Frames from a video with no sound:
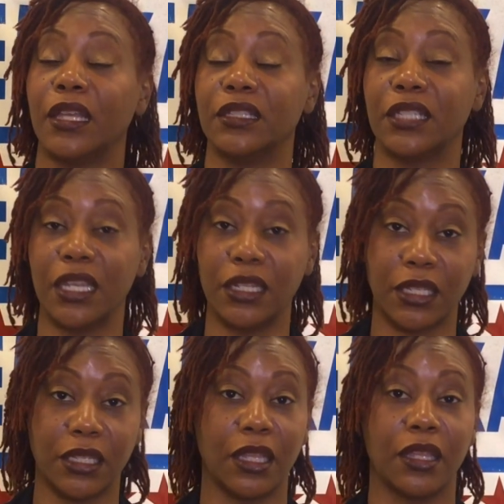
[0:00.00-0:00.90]

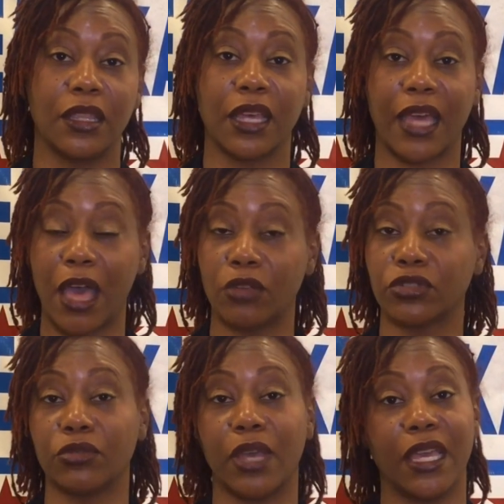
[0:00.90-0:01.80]
attending the
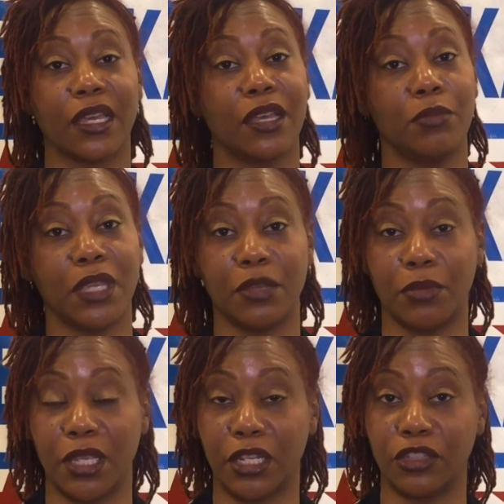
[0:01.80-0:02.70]
council and
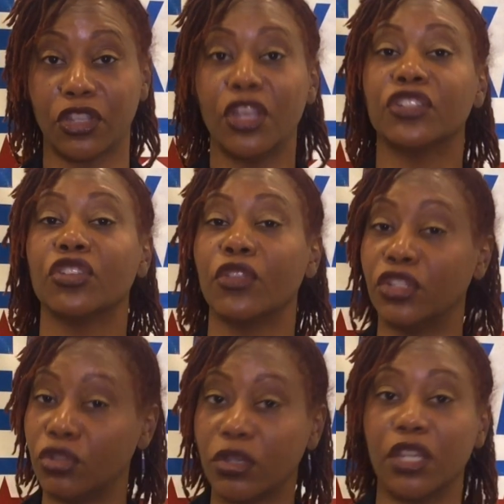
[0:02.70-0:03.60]
committee meetings so
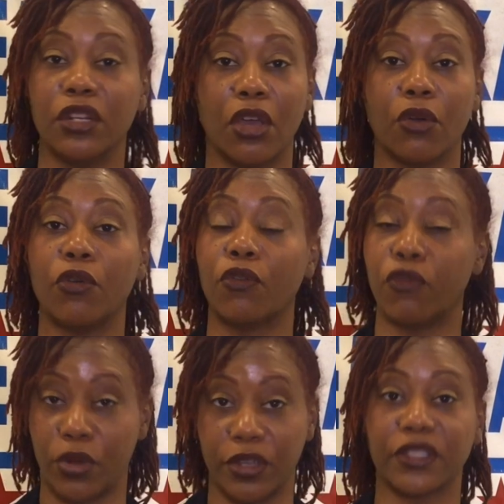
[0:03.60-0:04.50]
that you can know
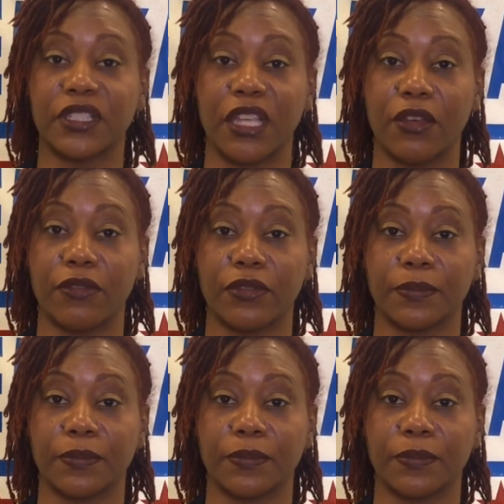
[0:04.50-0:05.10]
for yourself.